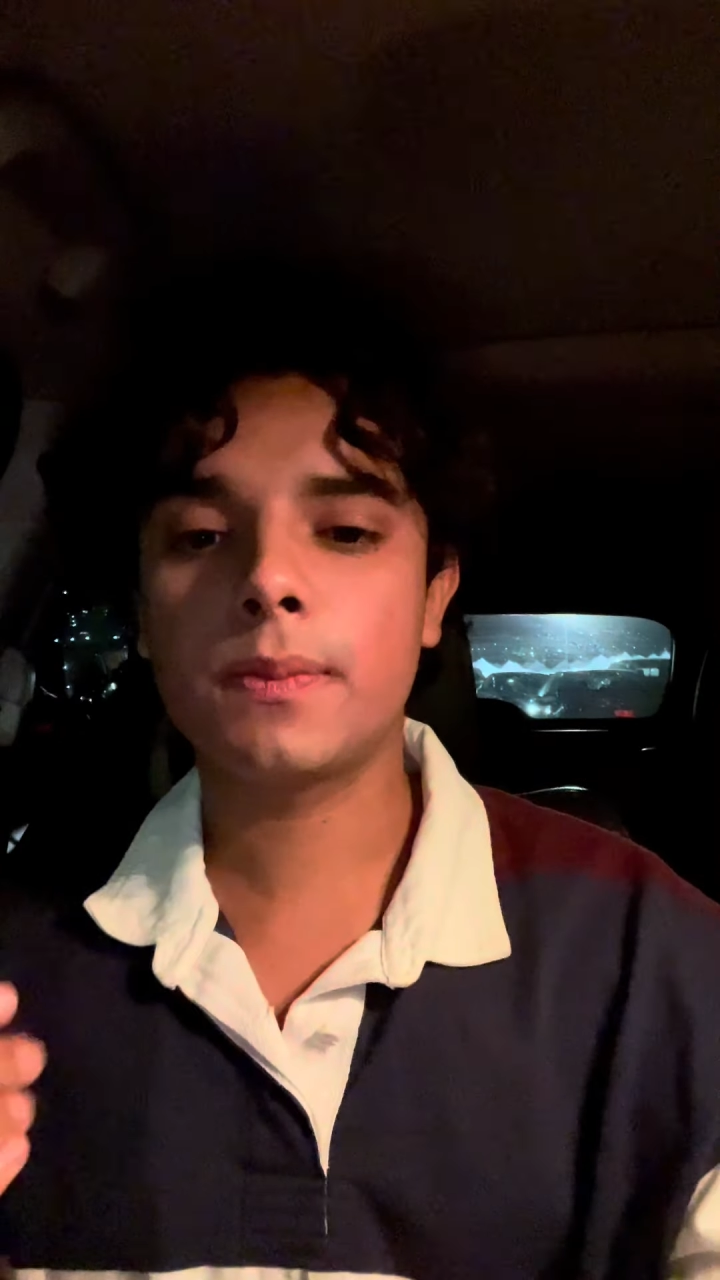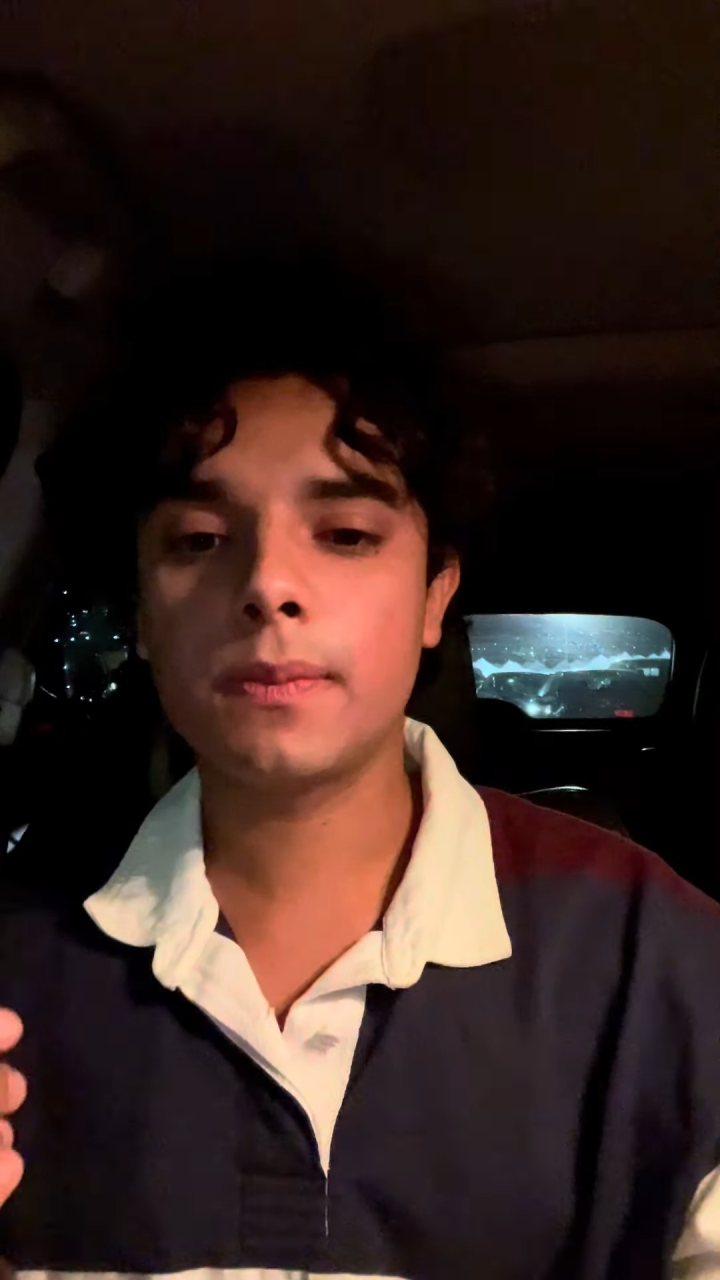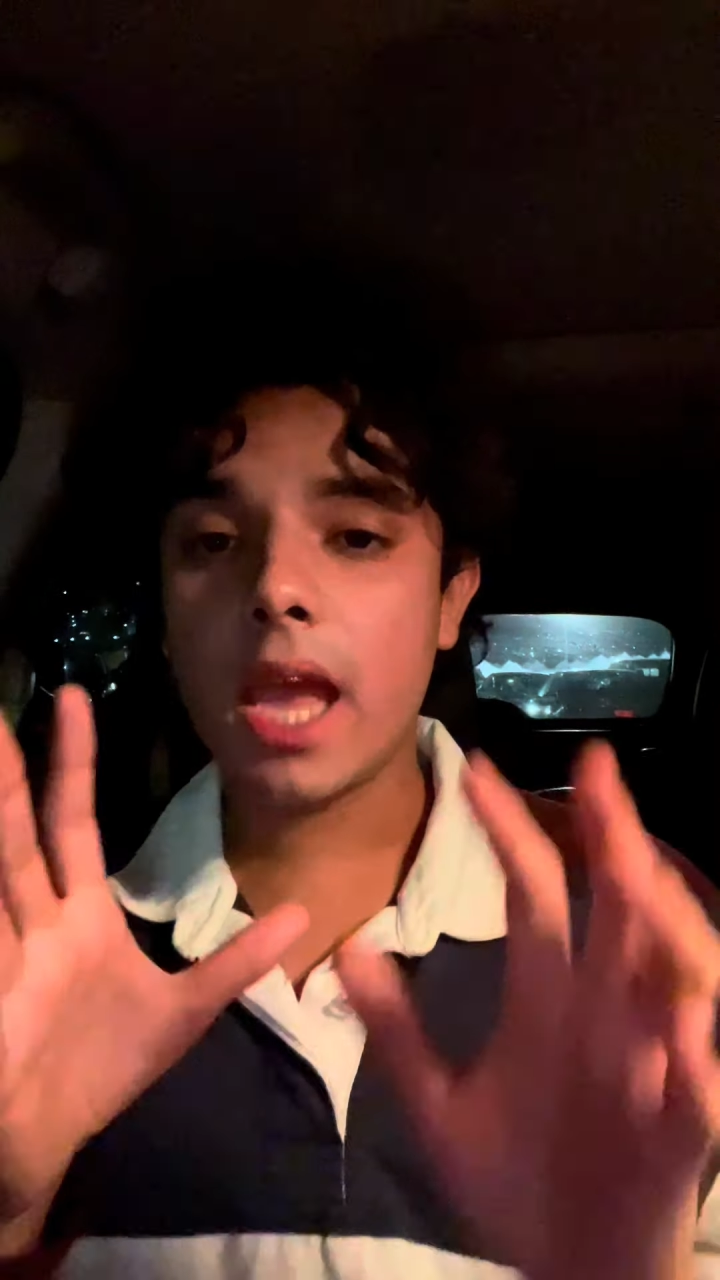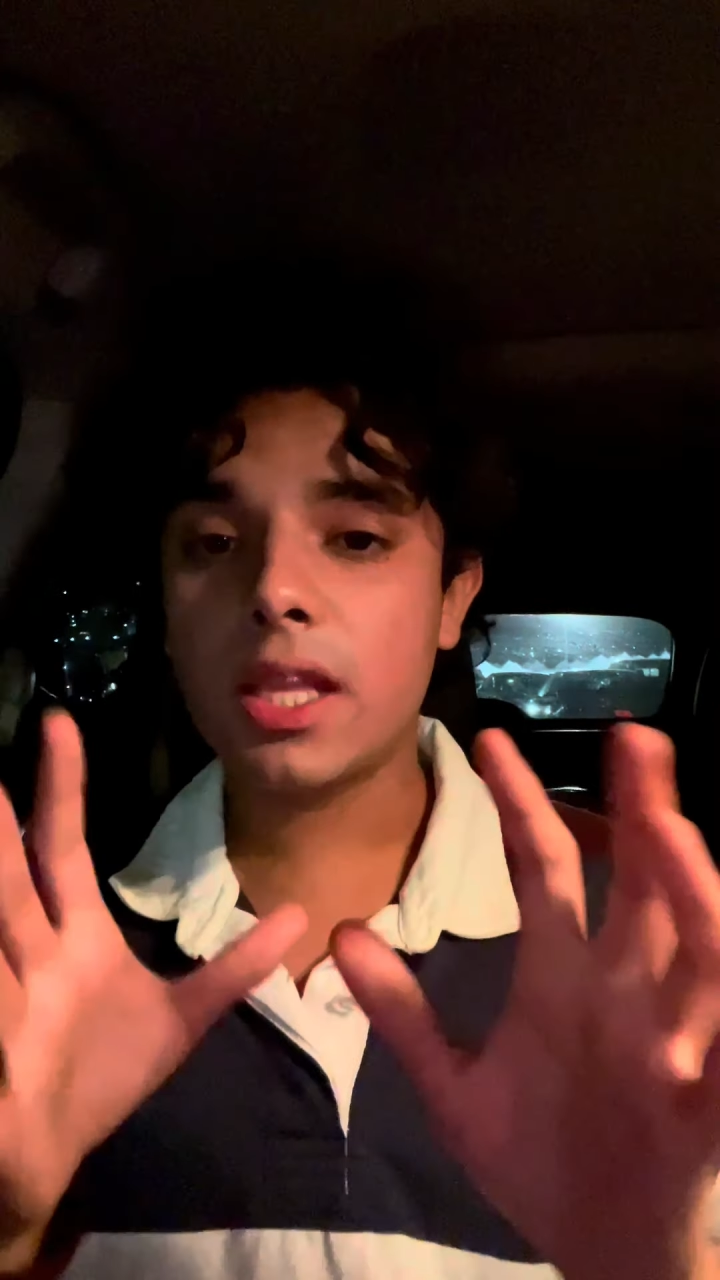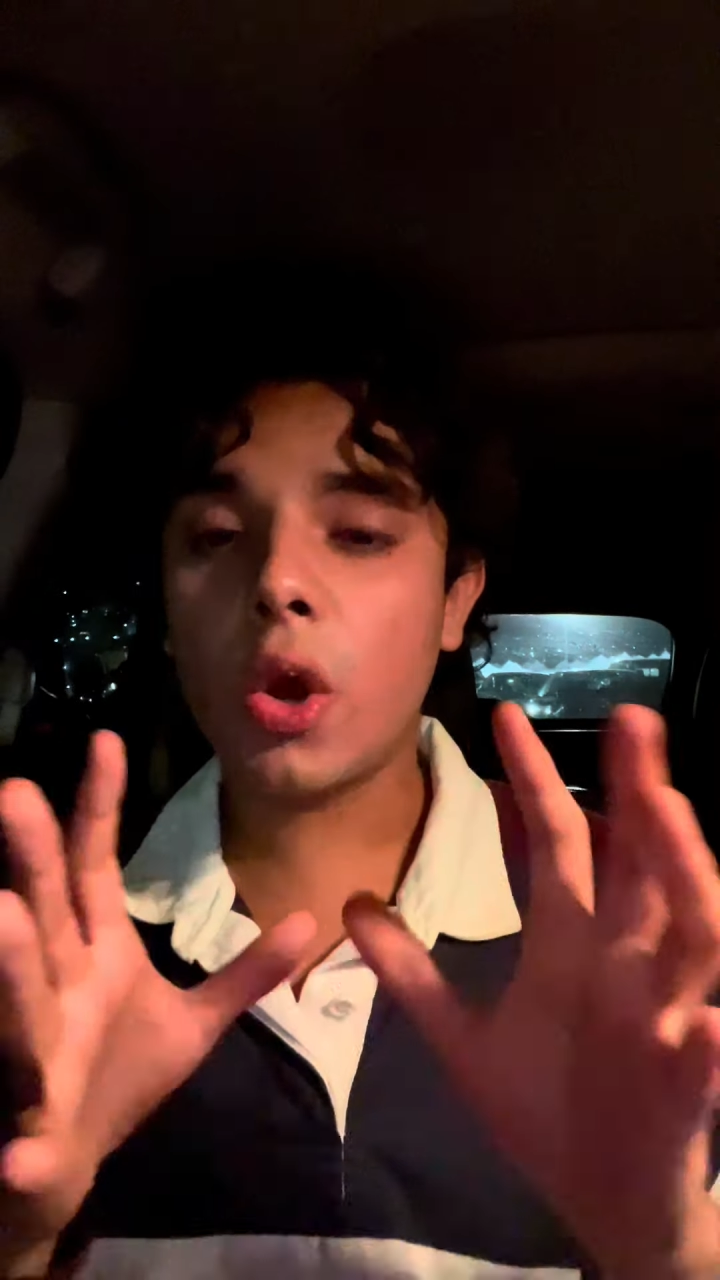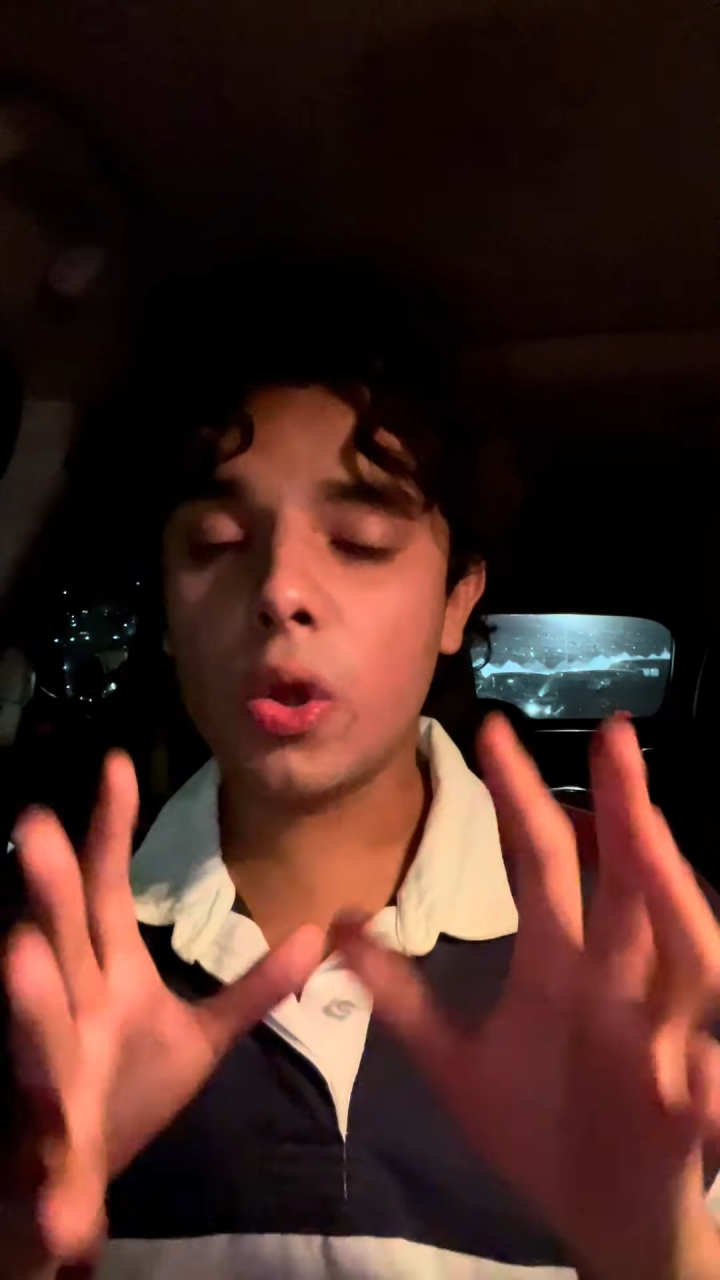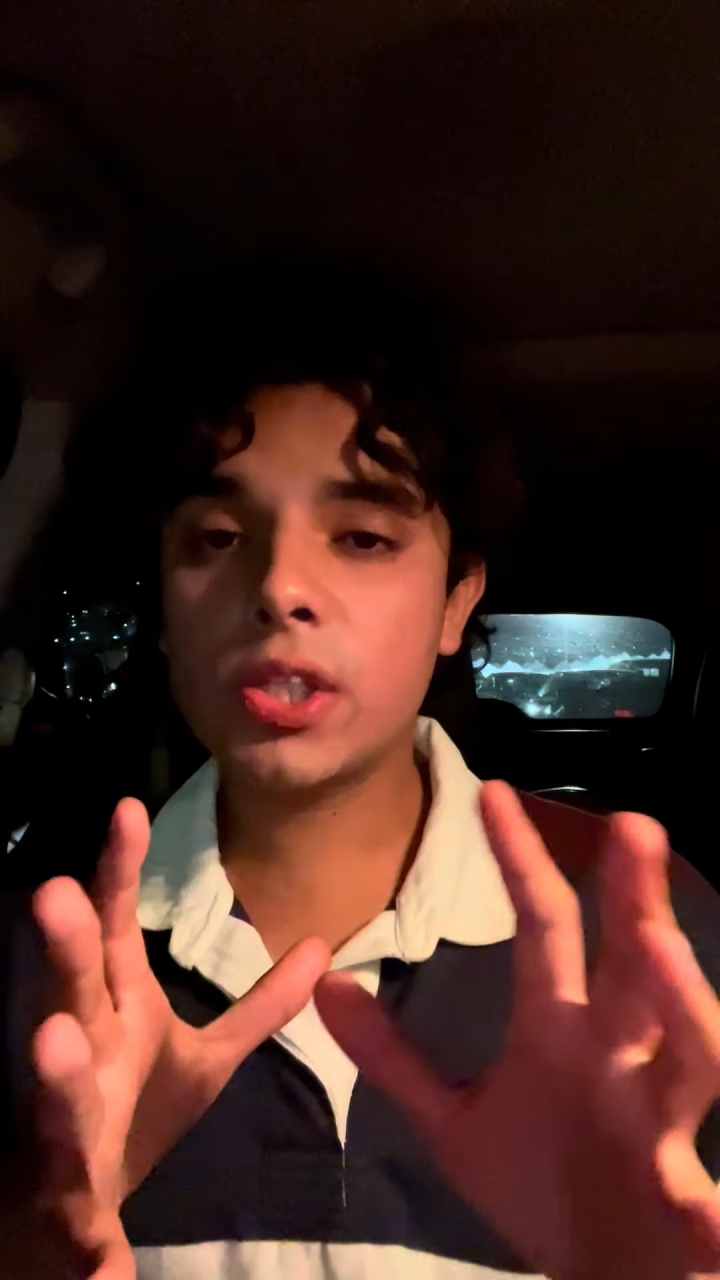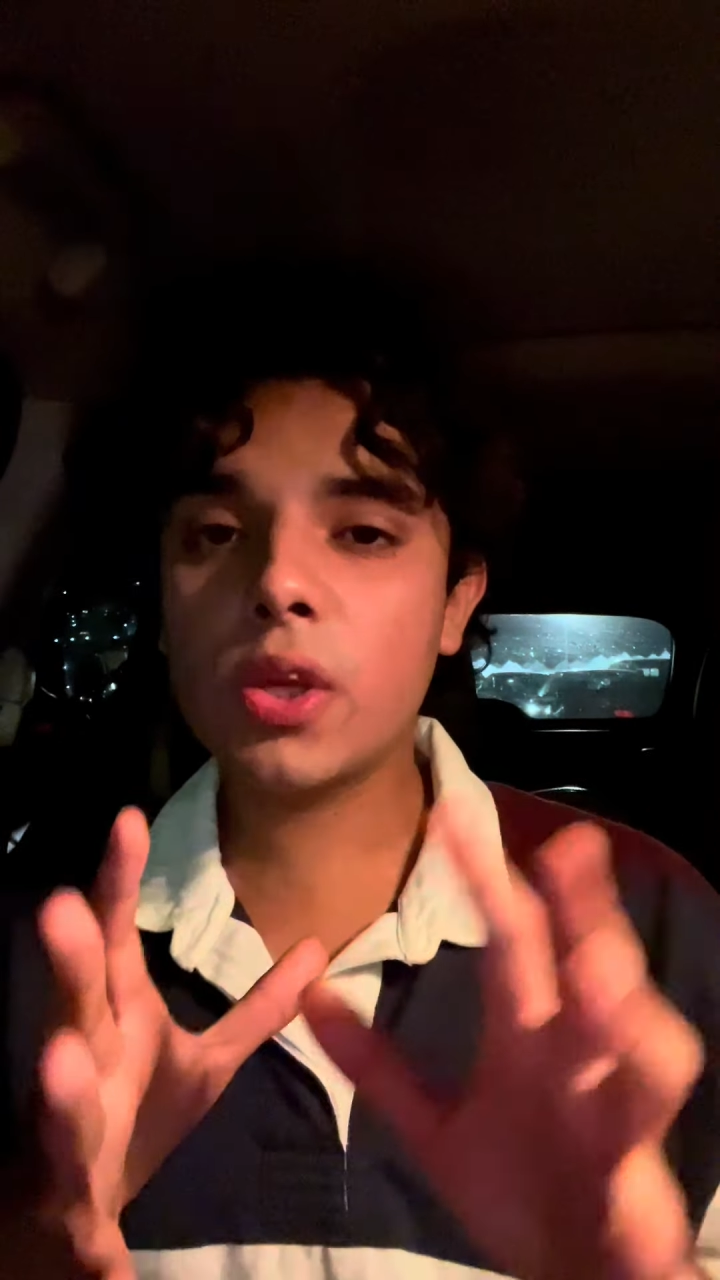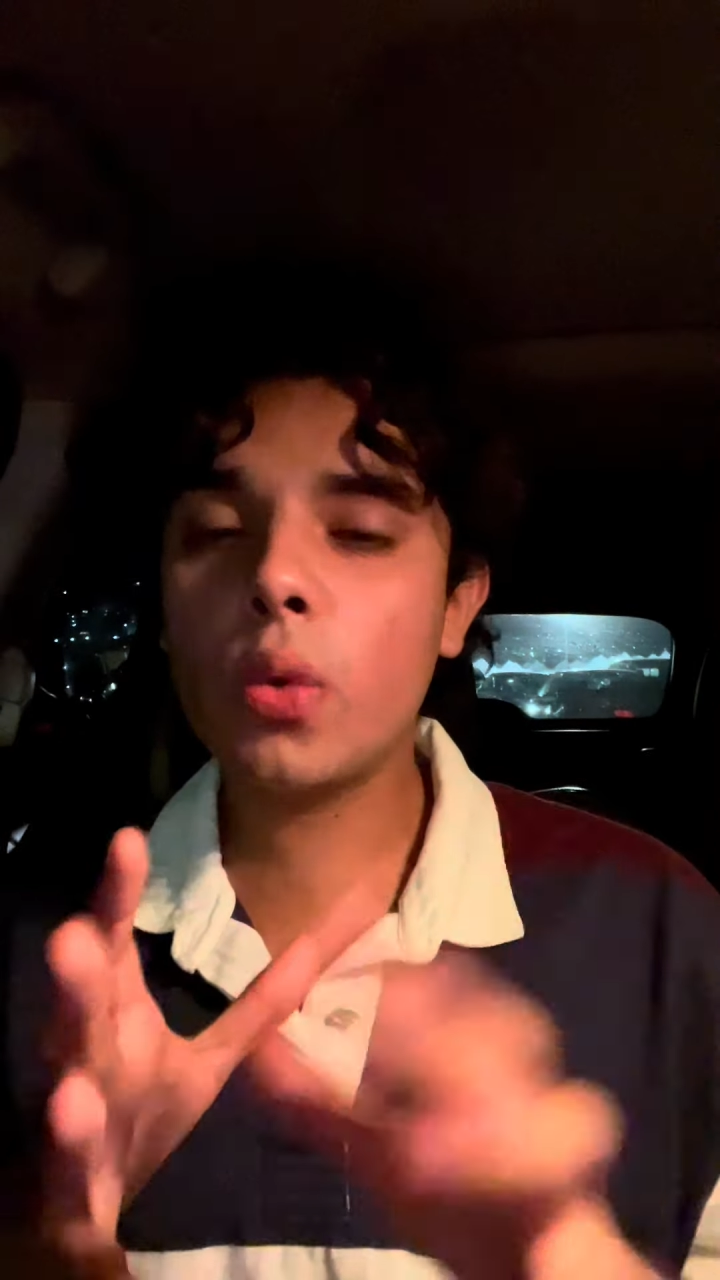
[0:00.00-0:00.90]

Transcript: And also,